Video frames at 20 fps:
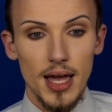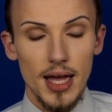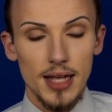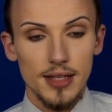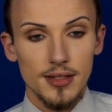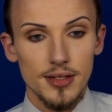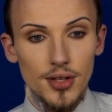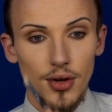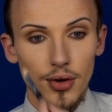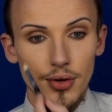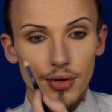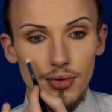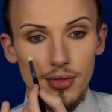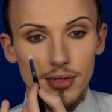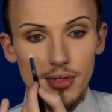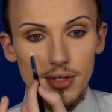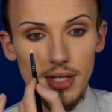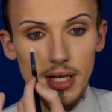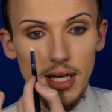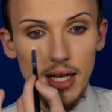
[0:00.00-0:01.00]
And so you
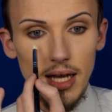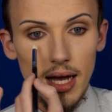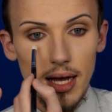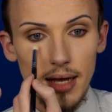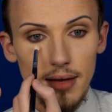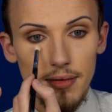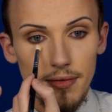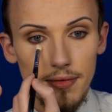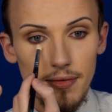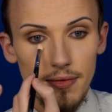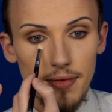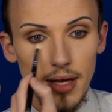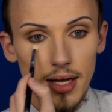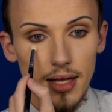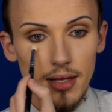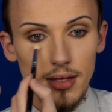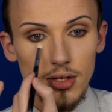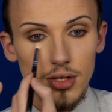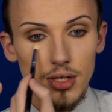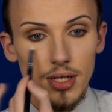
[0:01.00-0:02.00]
see, I
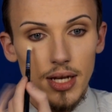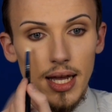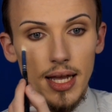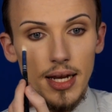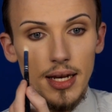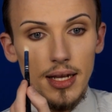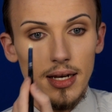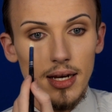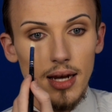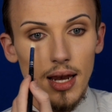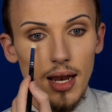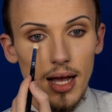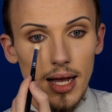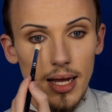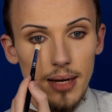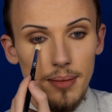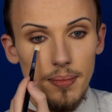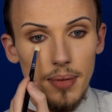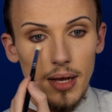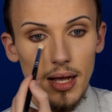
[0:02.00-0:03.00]
think the Shade and
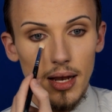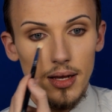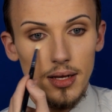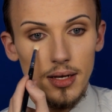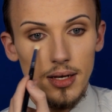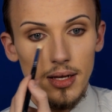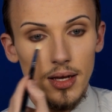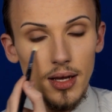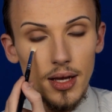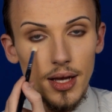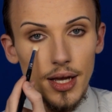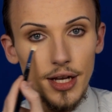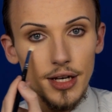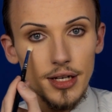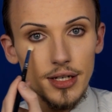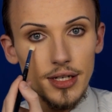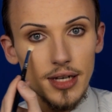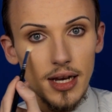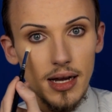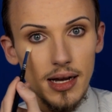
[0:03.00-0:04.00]
Light palette
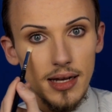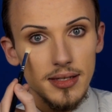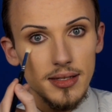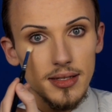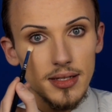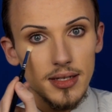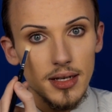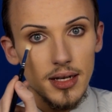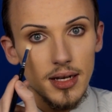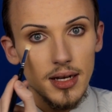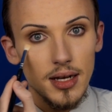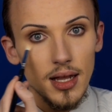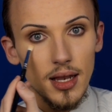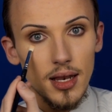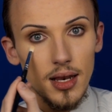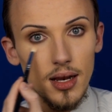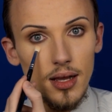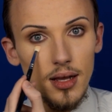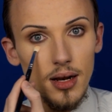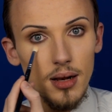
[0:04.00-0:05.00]
does a
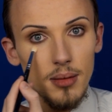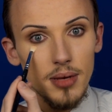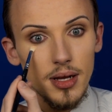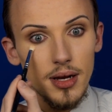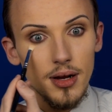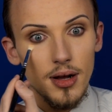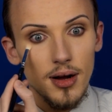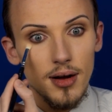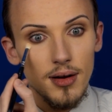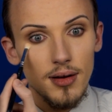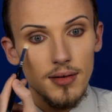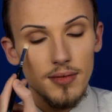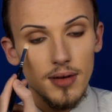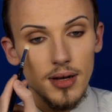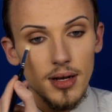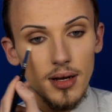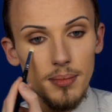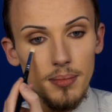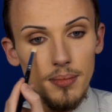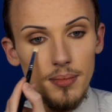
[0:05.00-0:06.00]
little bit of
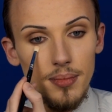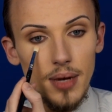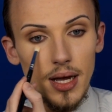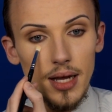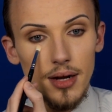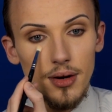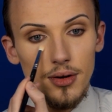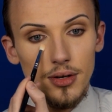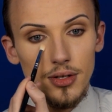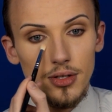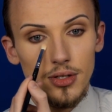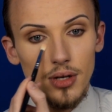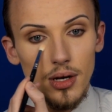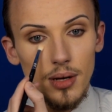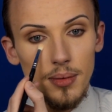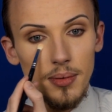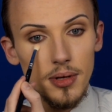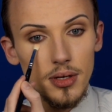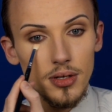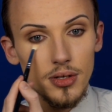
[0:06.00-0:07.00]
a better
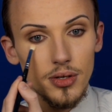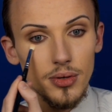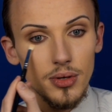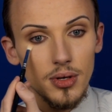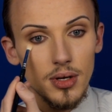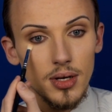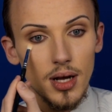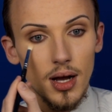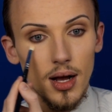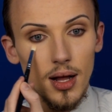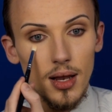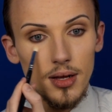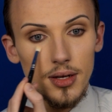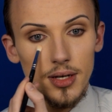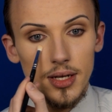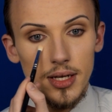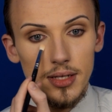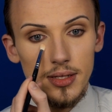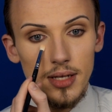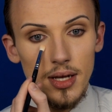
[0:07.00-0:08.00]
job to color
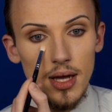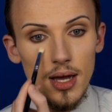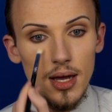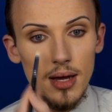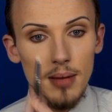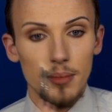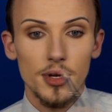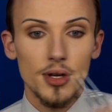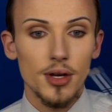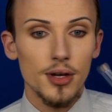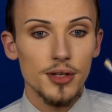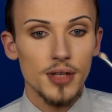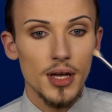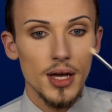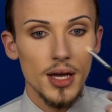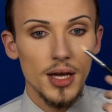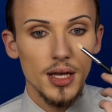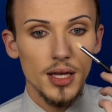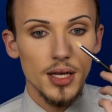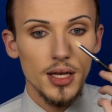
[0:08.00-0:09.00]
this, because
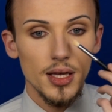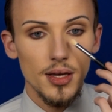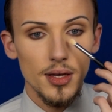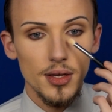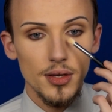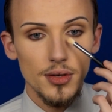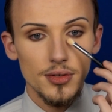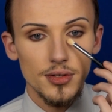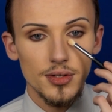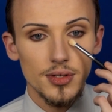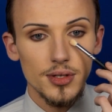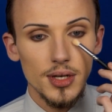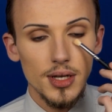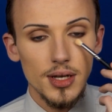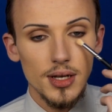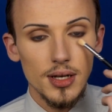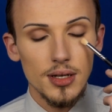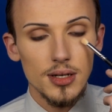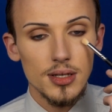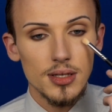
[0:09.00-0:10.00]
here you
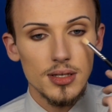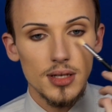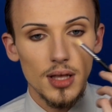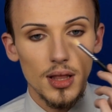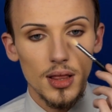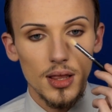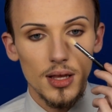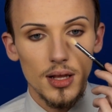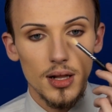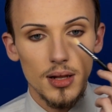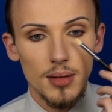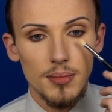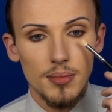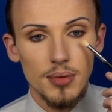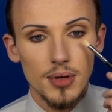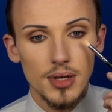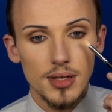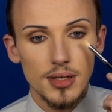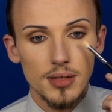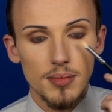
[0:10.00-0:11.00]
see it's a little
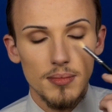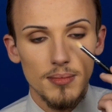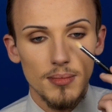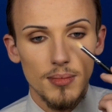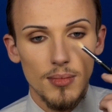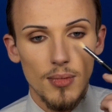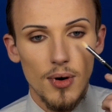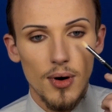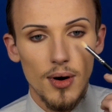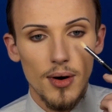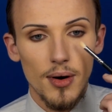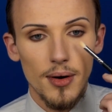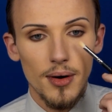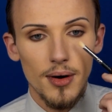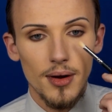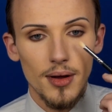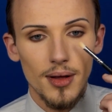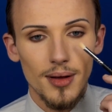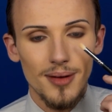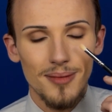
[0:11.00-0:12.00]
bit
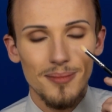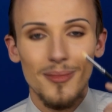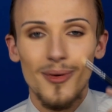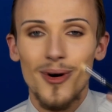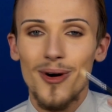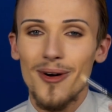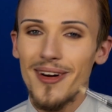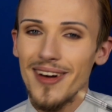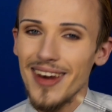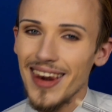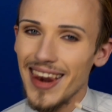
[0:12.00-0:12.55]
more or